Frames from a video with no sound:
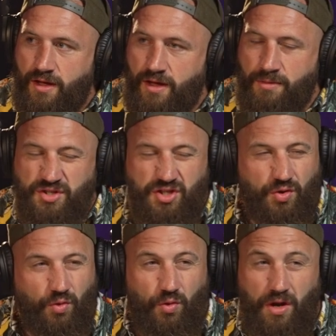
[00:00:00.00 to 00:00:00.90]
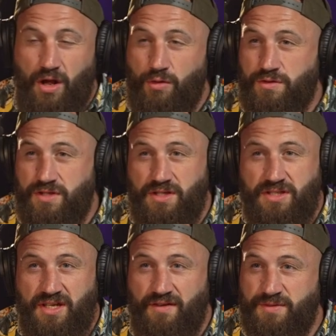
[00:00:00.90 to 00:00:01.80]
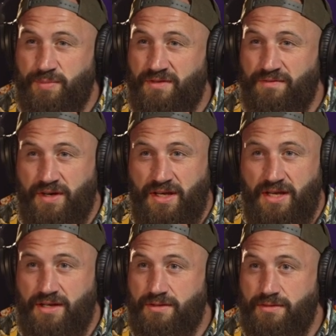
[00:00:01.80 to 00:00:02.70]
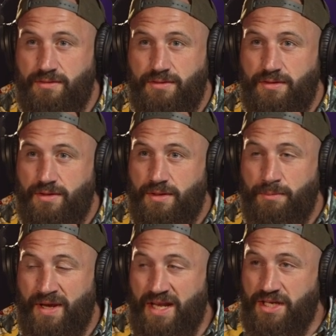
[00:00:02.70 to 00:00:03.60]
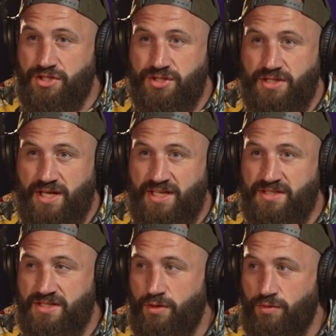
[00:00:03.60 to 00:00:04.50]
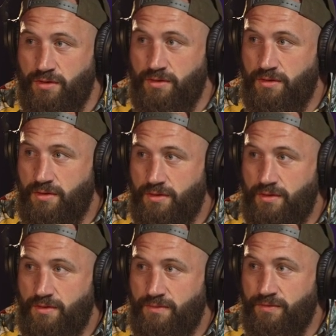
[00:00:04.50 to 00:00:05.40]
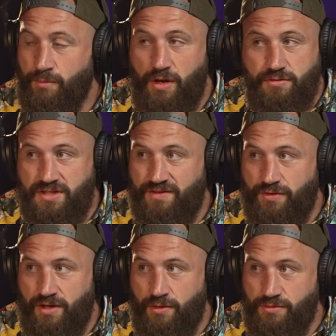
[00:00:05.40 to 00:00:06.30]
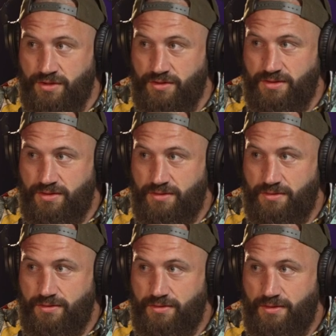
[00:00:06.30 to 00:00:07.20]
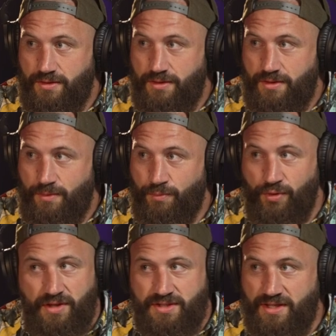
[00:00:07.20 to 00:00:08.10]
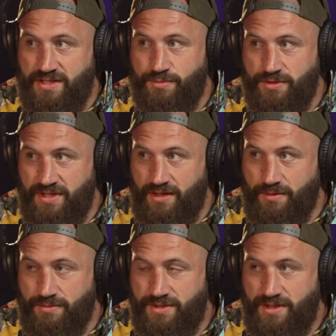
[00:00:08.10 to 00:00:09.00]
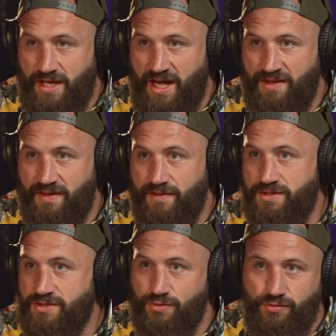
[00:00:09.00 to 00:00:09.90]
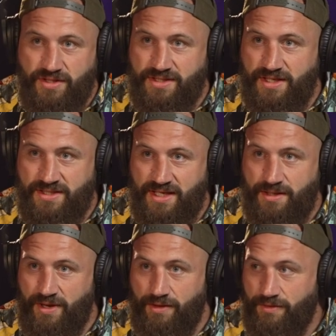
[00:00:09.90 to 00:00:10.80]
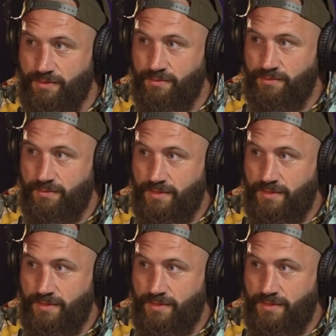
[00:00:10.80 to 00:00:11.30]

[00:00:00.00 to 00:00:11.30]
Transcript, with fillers: I'm sure loads of the stuff's been fucking pillaged and stolen from loads of different cultures, put into these museums, and then the stories that are said about them